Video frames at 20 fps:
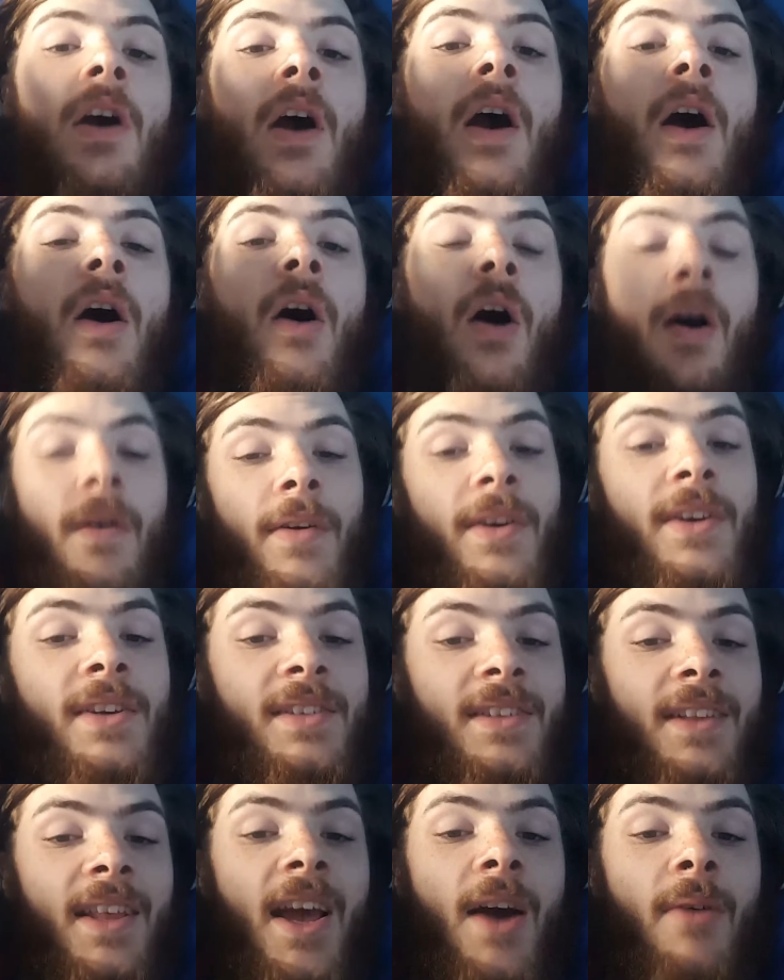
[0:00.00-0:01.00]

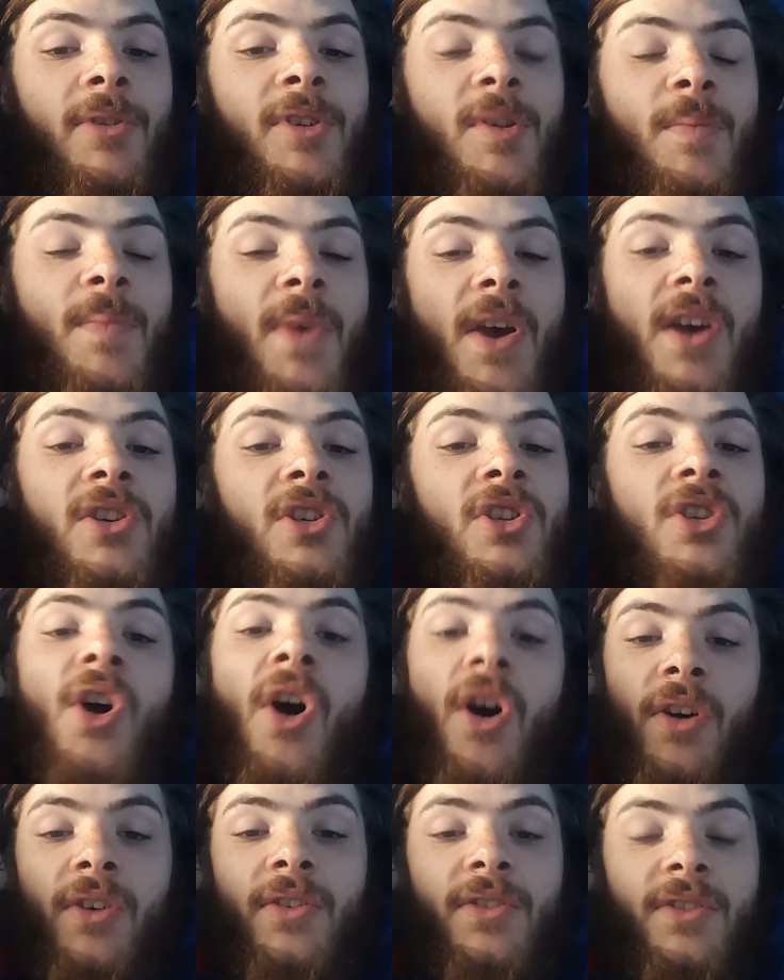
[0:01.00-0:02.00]
Obviously I was a bit
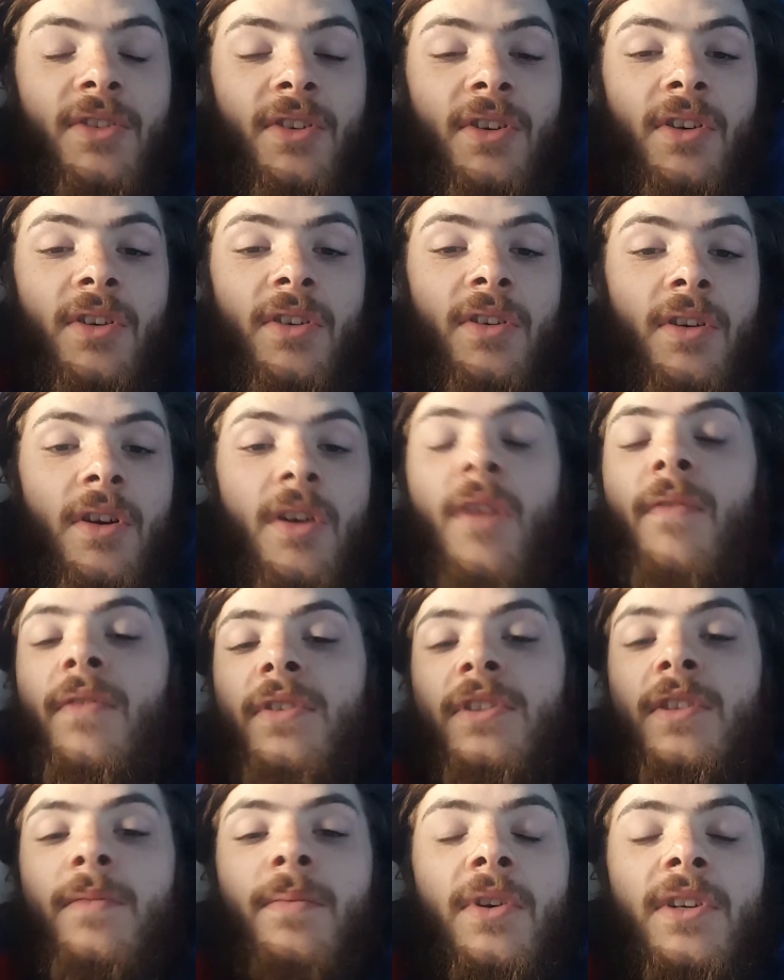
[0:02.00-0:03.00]
shocked. And
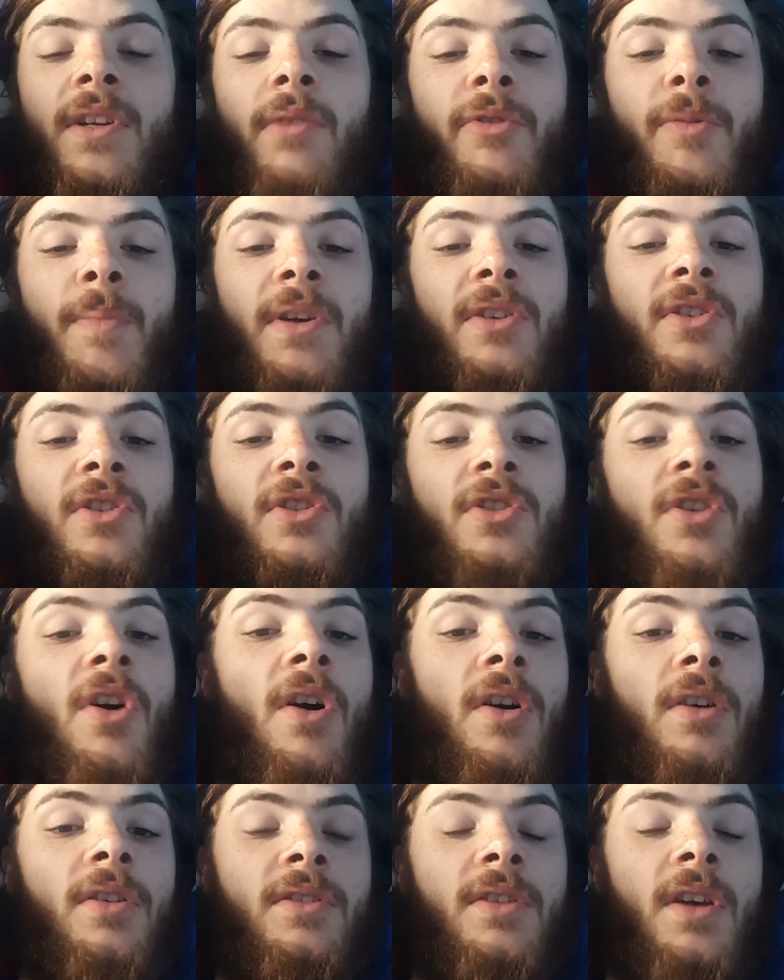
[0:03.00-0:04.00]
obviously because I was a bit
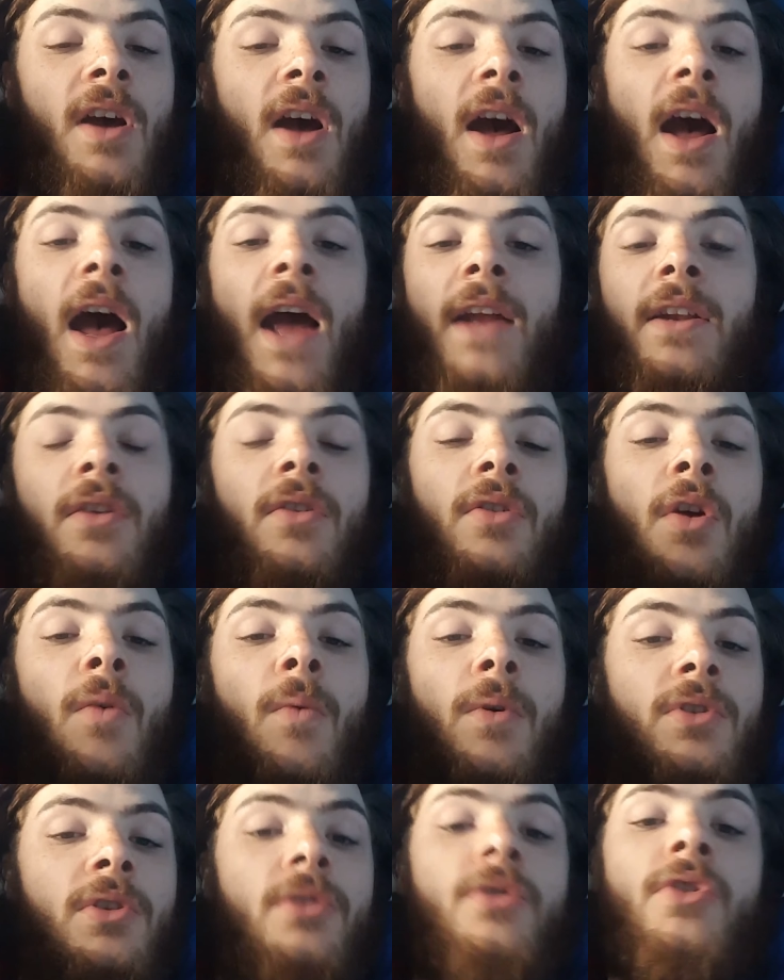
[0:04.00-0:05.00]
shocked, I didn't know
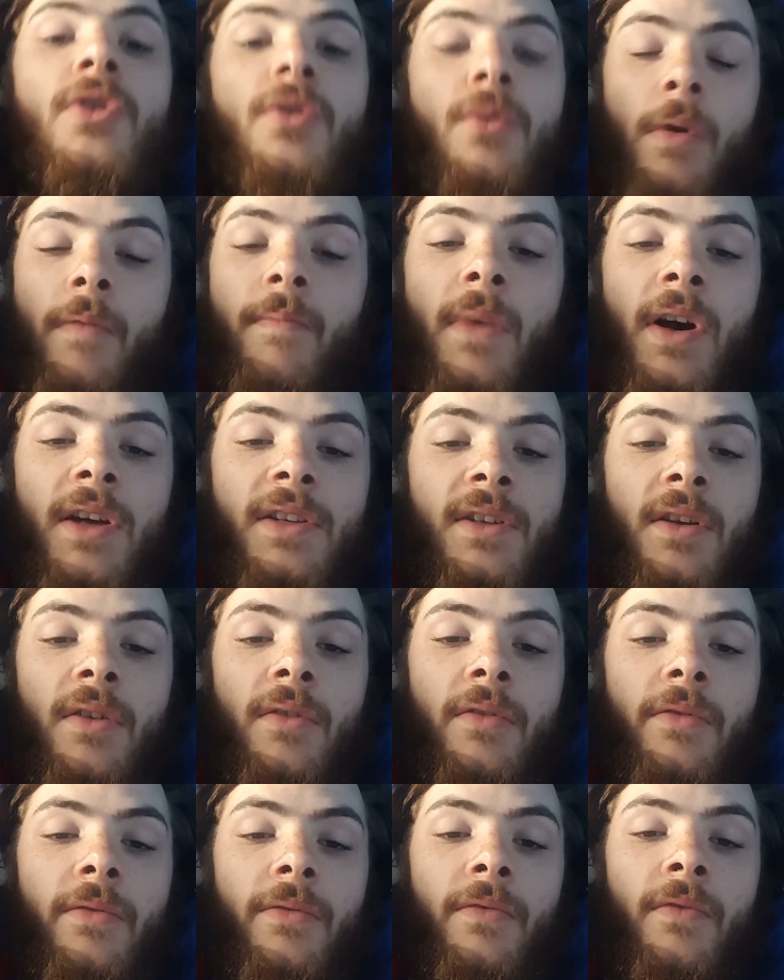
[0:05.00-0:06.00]
what to do with
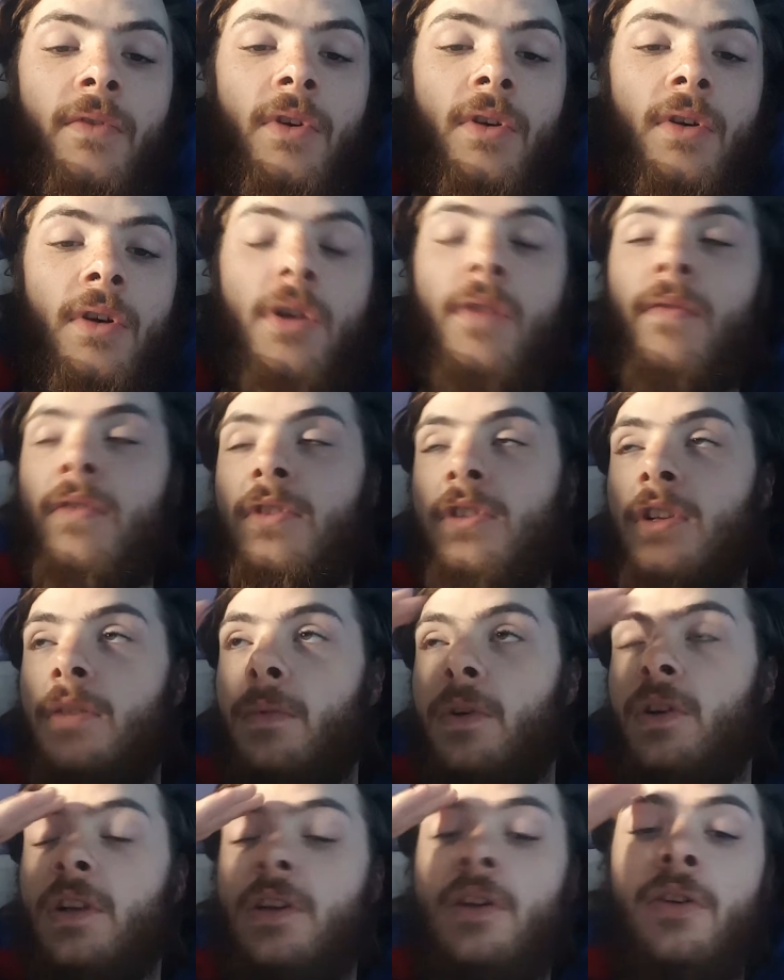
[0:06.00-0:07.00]
myself. And obviously
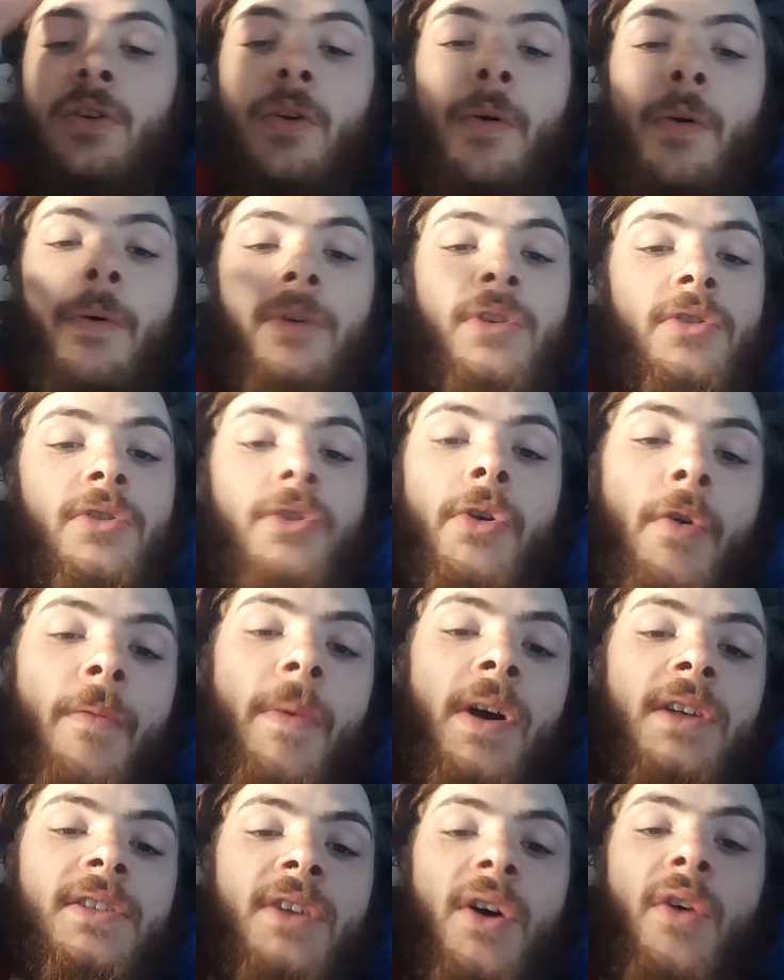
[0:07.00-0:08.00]
because I didn't know what to do with
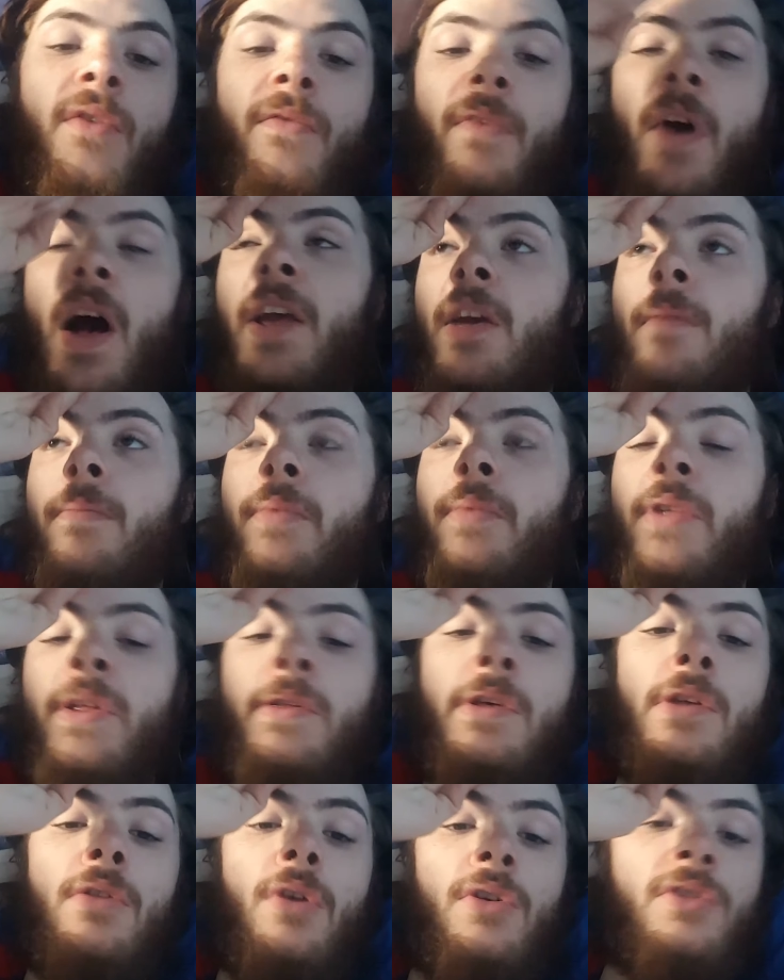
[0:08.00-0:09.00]
myself, I
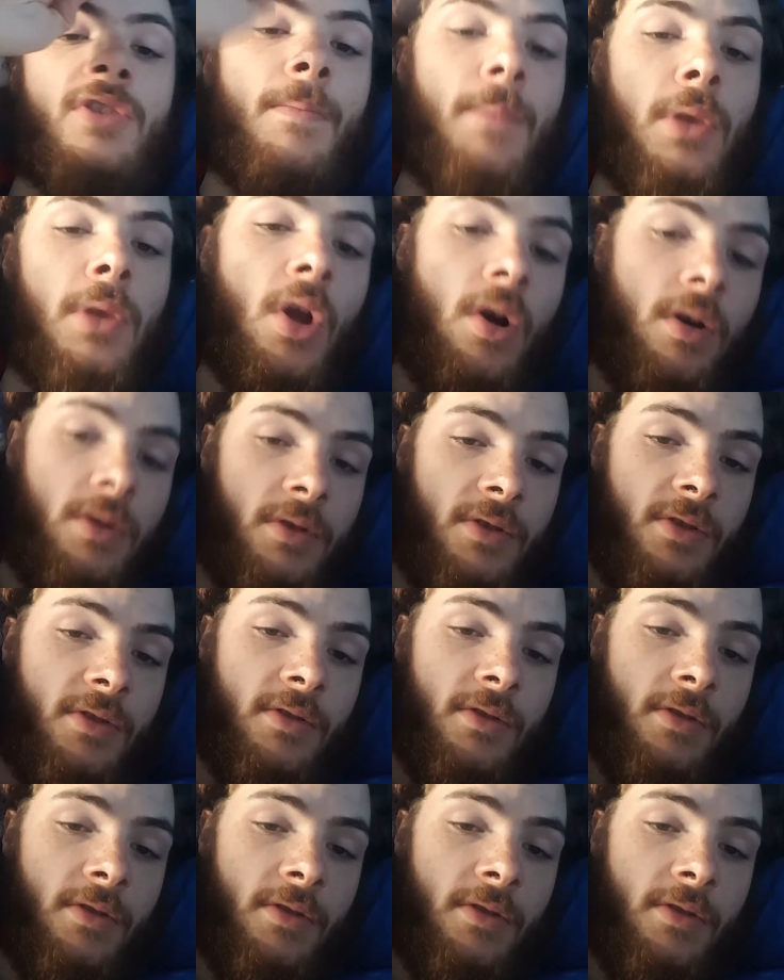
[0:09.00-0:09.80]
completely lost the plot.